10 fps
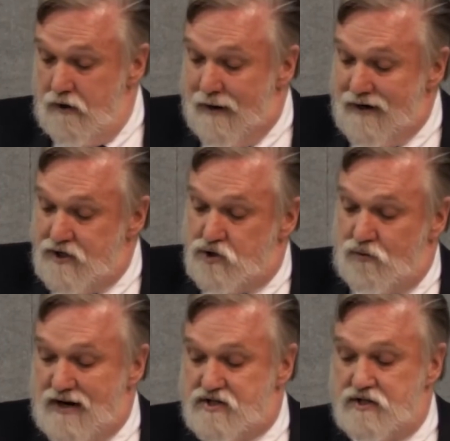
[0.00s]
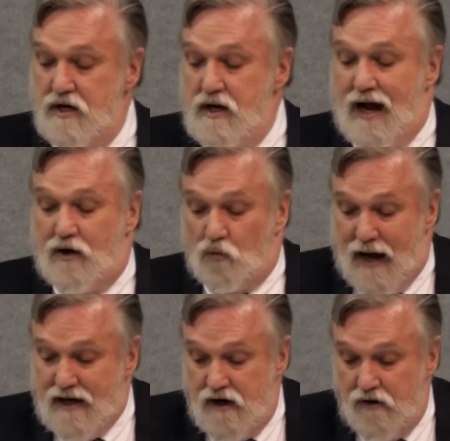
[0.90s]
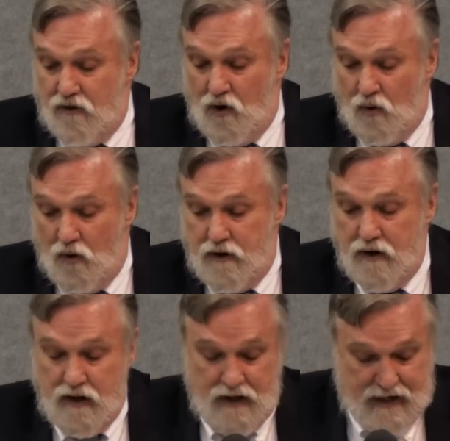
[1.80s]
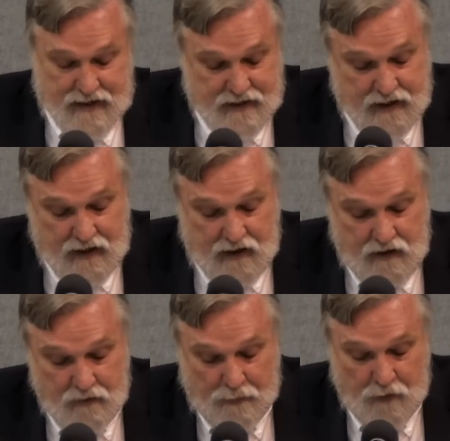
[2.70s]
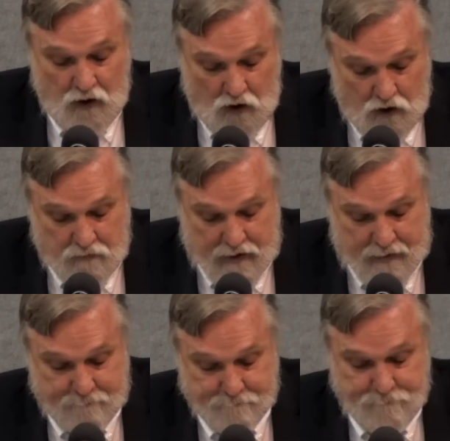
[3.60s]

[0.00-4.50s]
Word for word: In my distress, I cried unto the Lord, and he heard me.